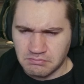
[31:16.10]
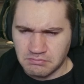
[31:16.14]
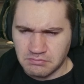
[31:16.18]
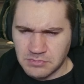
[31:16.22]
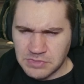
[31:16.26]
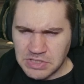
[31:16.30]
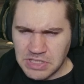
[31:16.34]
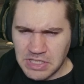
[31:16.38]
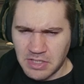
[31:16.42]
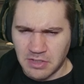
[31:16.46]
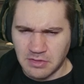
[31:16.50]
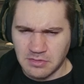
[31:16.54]

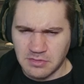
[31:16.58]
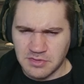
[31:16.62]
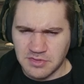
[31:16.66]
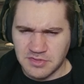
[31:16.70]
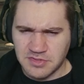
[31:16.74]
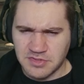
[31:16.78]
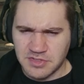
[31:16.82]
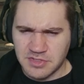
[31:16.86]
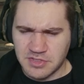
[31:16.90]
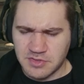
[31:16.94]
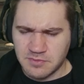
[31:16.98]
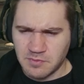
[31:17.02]
The hell is
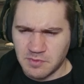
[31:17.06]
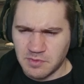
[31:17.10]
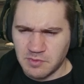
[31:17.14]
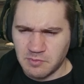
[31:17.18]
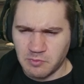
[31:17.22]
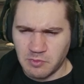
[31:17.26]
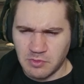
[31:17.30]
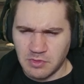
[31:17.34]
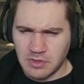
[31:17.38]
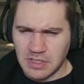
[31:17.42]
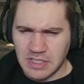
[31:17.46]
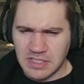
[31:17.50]
this one?
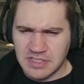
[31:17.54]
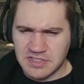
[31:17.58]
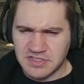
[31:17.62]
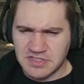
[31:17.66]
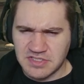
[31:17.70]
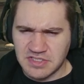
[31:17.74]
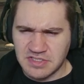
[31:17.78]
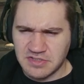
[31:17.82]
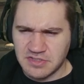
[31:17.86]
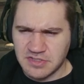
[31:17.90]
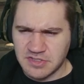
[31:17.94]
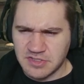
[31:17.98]
Where did I
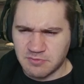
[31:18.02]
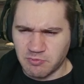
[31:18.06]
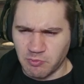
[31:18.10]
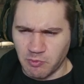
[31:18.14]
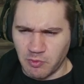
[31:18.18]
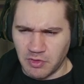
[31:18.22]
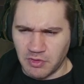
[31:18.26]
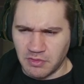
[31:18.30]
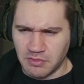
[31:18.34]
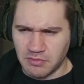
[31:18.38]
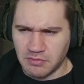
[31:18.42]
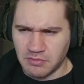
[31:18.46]
see this
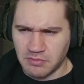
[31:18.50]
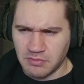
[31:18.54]
one?